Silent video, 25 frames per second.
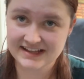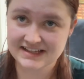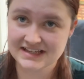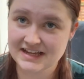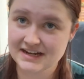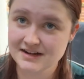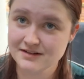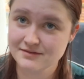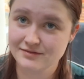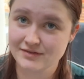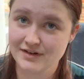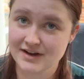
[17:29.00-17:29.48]
in
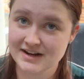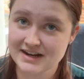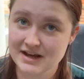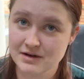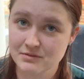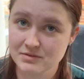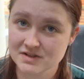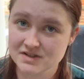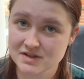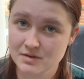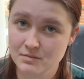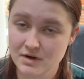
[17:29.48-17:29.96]
and find out
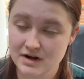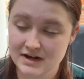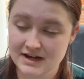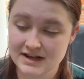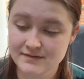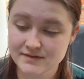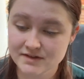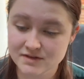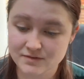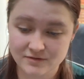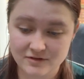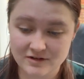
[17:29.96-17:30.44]
where someone
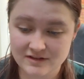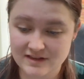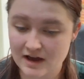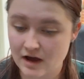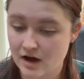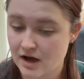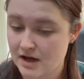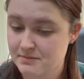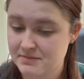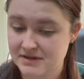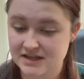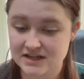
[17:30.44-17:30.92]
lives through their
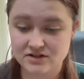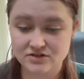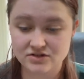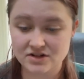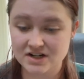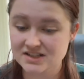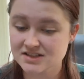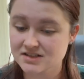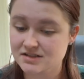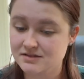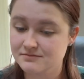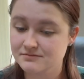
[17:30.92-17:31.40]
IP
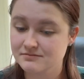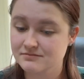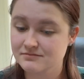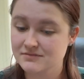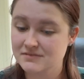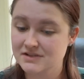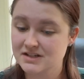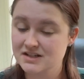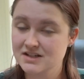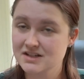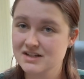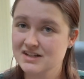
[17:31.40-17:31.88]
address.
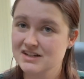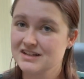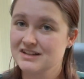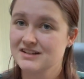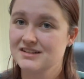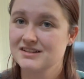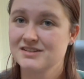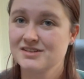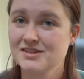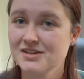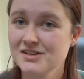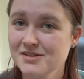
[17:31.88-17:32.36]

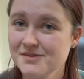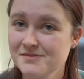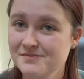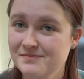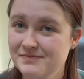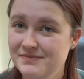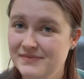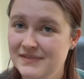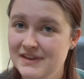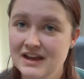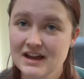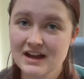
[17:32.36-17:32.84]
So,
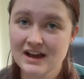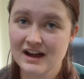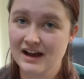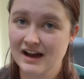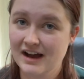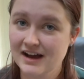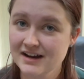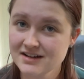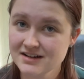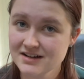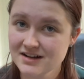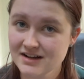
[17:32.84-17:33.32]

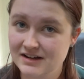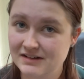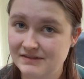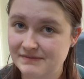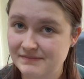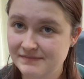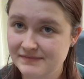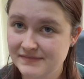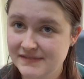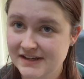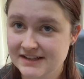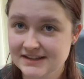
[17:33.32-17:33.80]
I don't know.
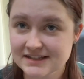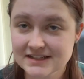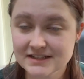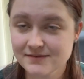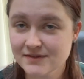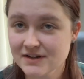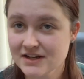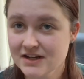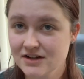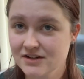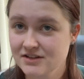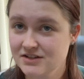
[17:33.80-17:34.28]
This
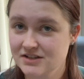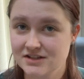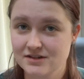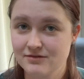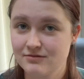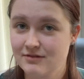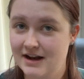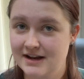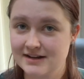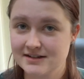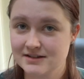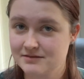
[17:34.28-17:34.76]
video is just a
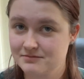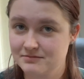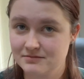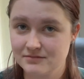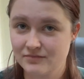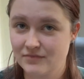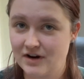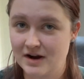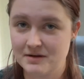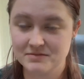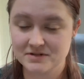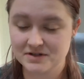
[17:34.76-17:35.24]

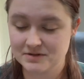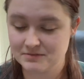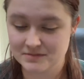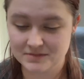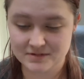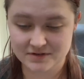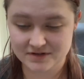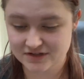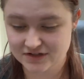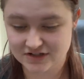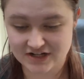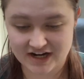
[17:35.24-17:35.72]

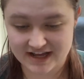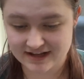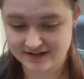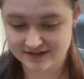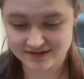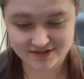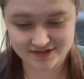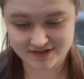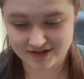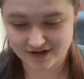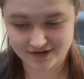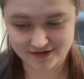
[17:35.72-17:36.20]
randomness chat,
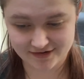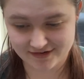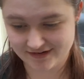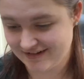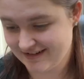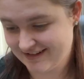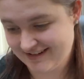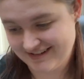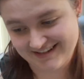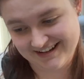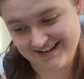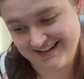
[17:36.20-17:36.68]
so
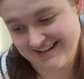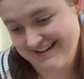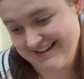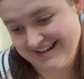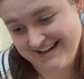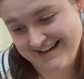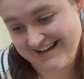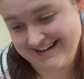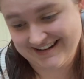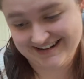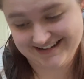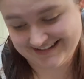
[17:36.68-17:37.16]

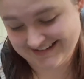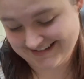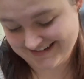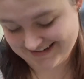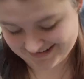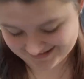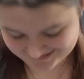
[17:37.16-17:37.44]
I don't know.